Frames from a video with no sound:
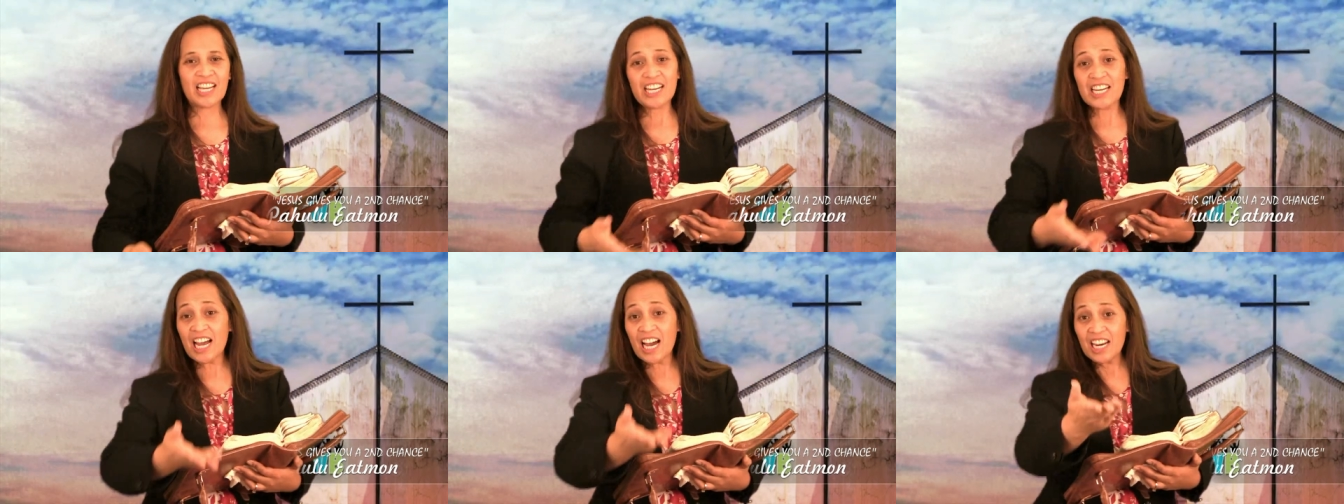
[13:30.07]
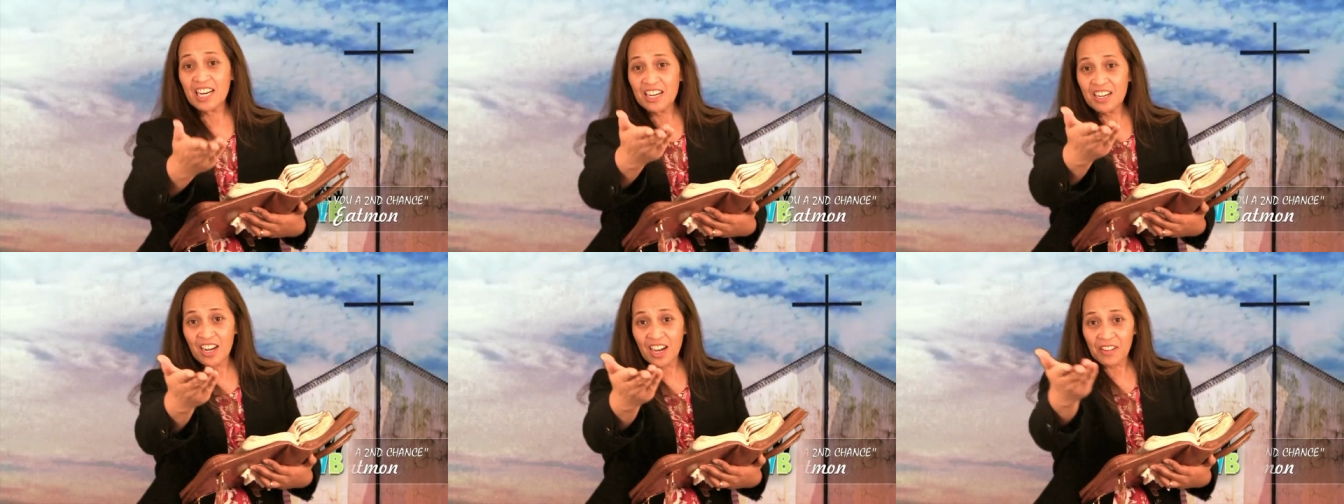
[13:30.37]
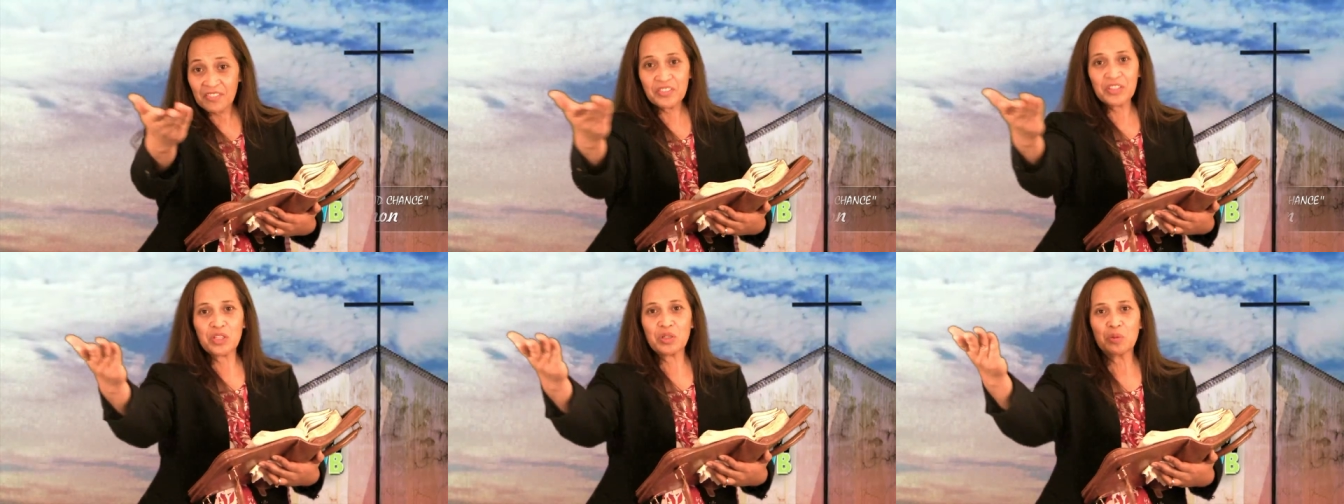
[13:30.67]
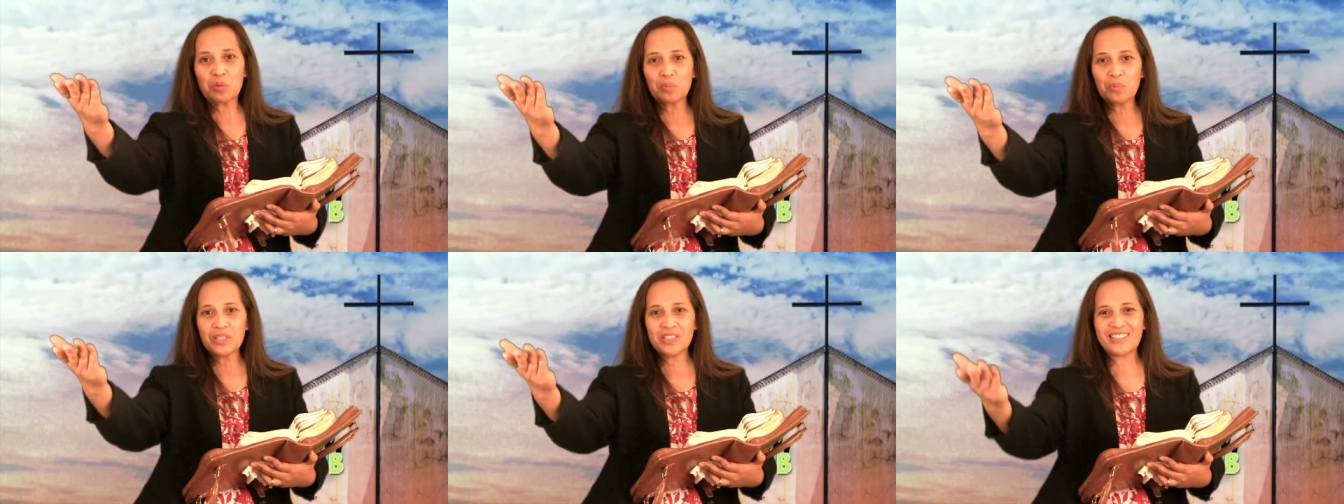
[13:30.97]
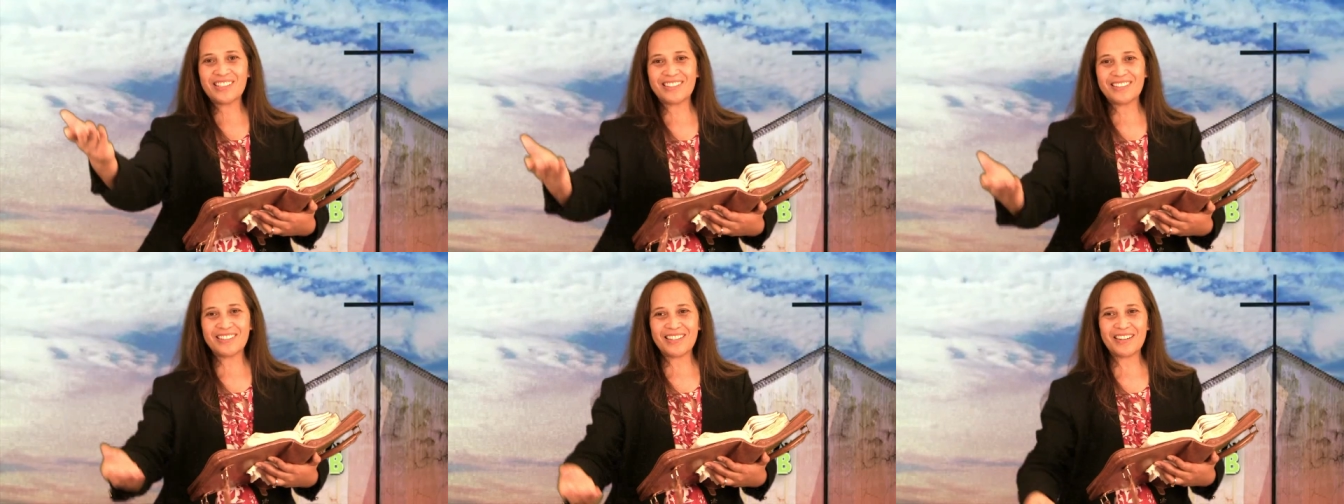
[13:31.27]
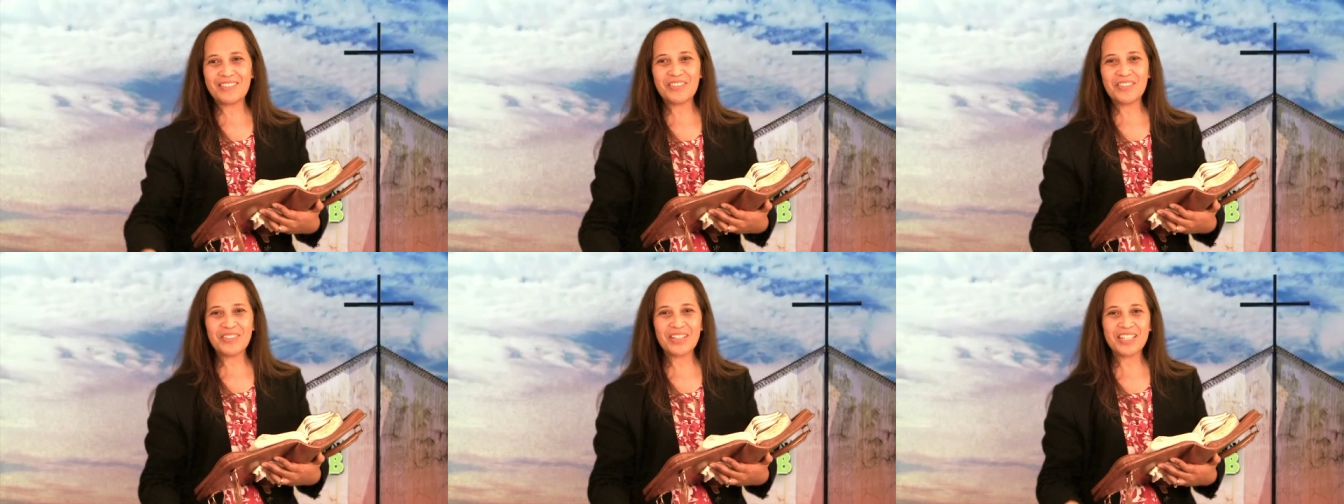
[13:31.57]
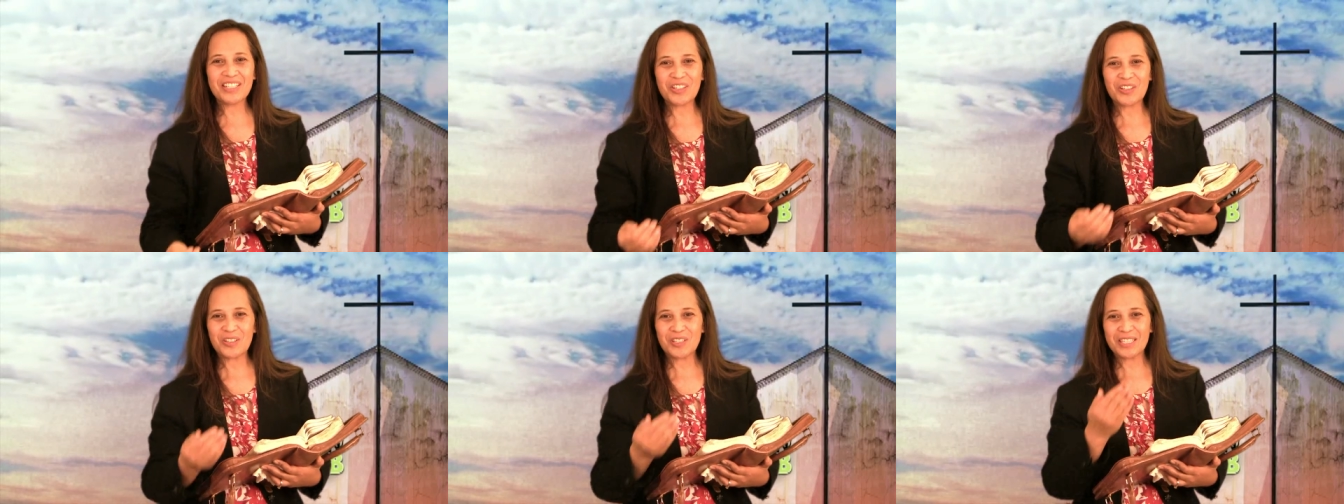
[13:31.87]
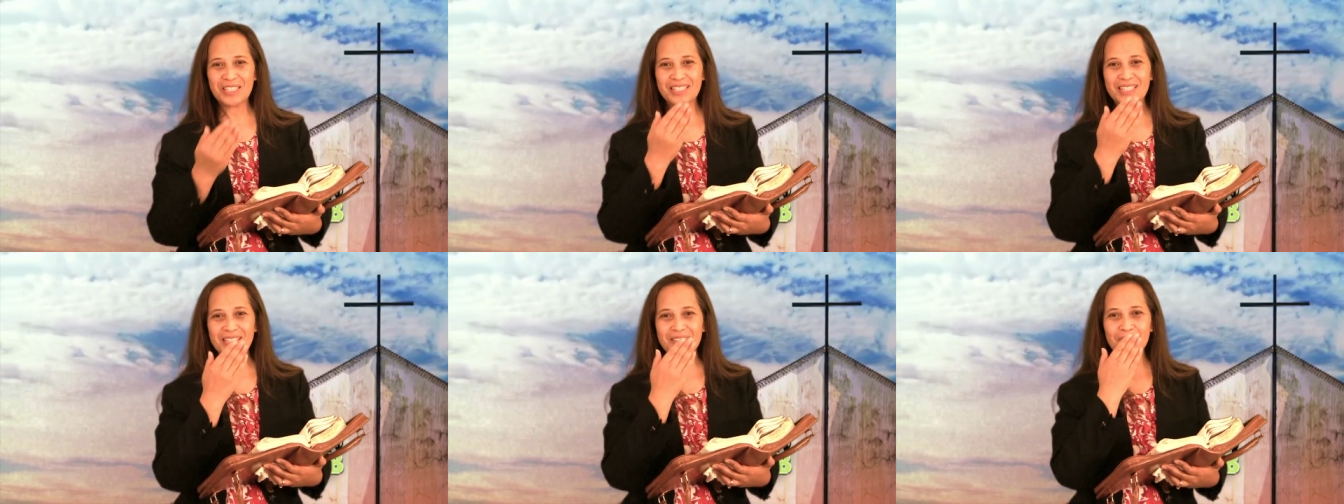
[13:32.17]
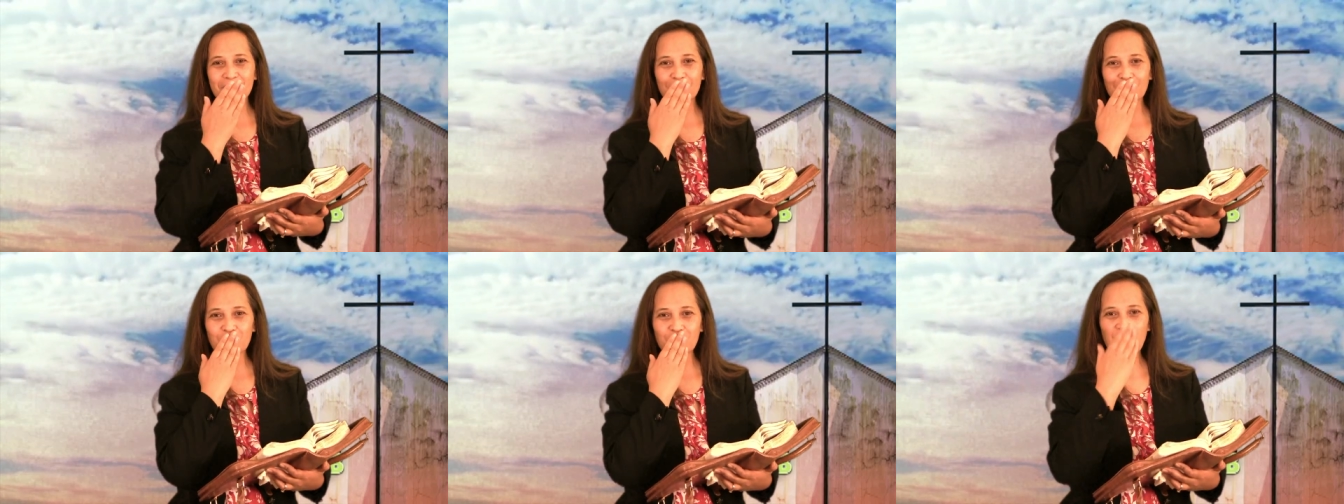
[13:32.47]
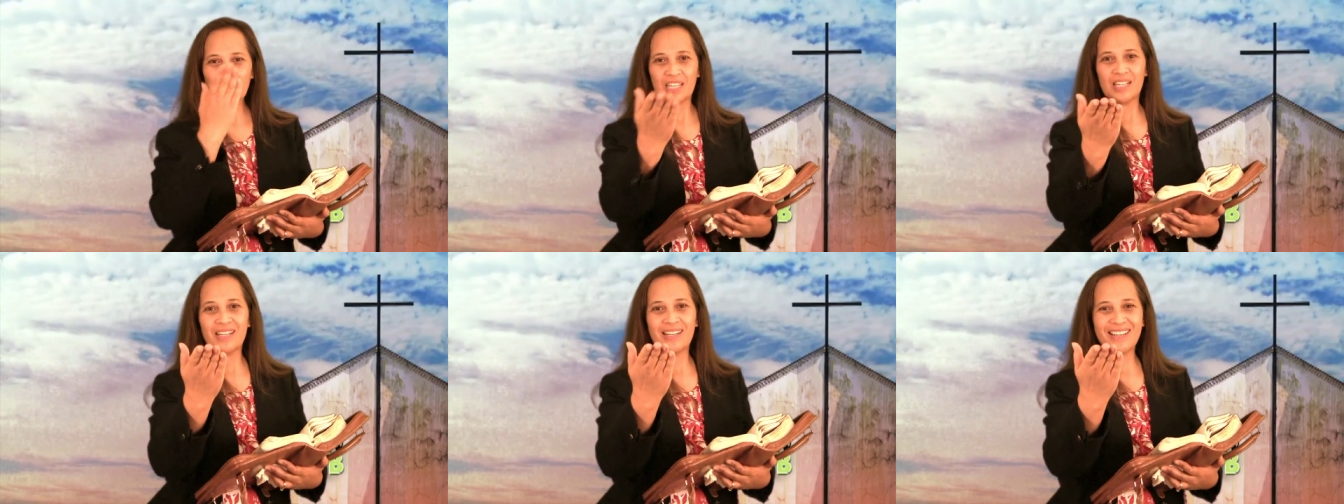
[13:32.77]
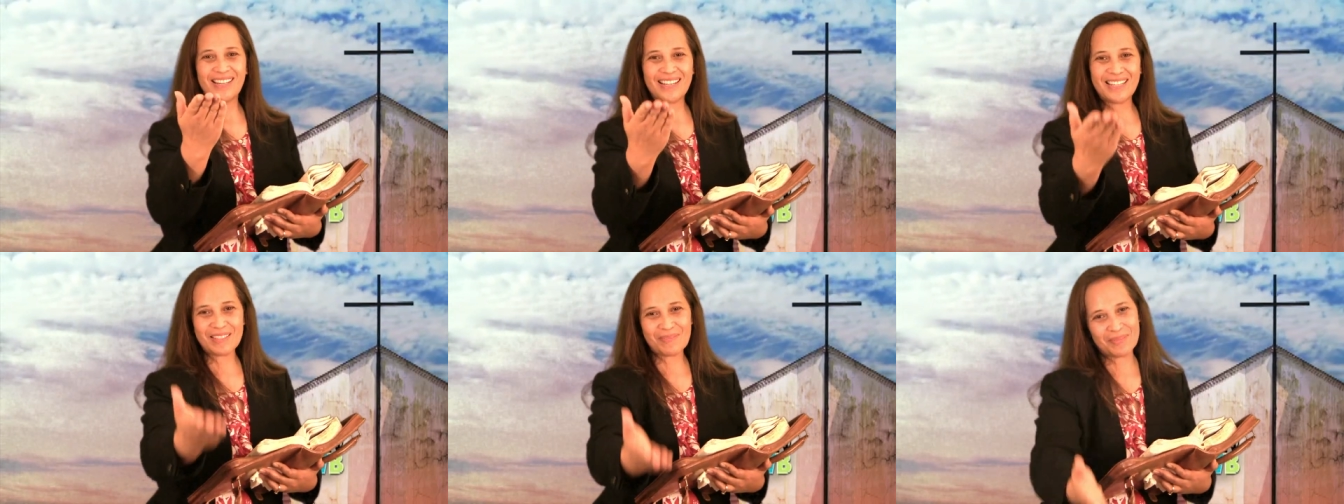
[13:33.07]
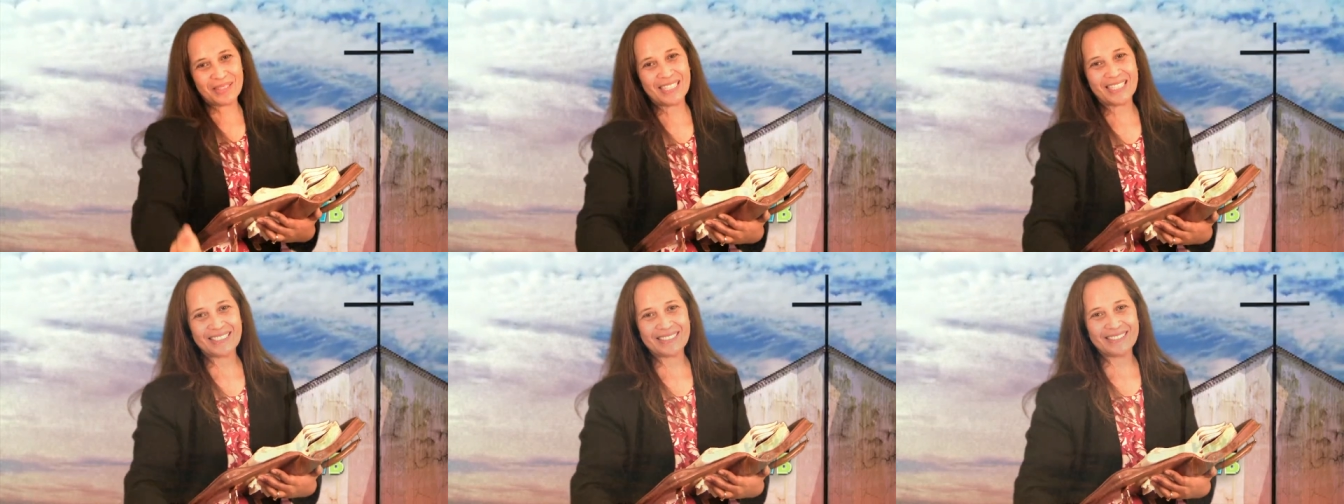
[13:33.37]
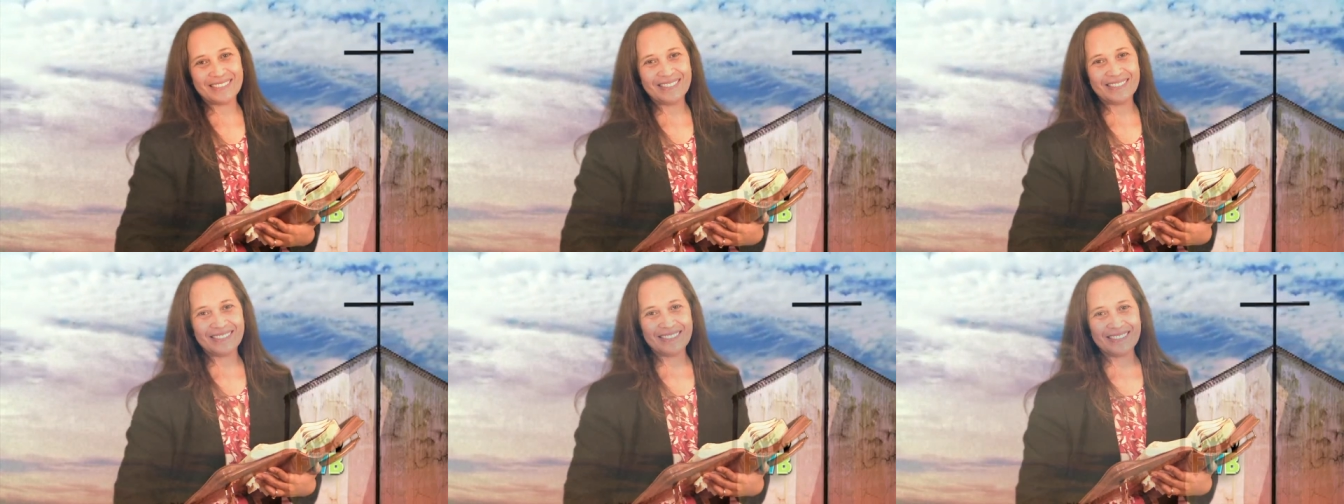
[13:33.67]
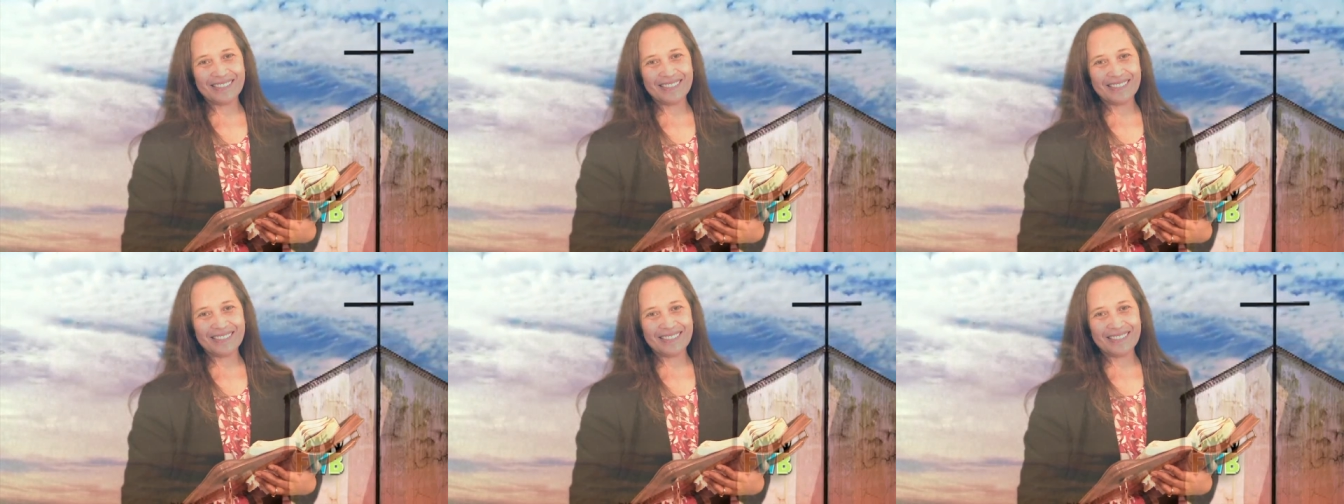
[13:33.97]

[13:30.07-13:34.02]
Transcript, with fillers: And I love you with the love of the Lord. Amen.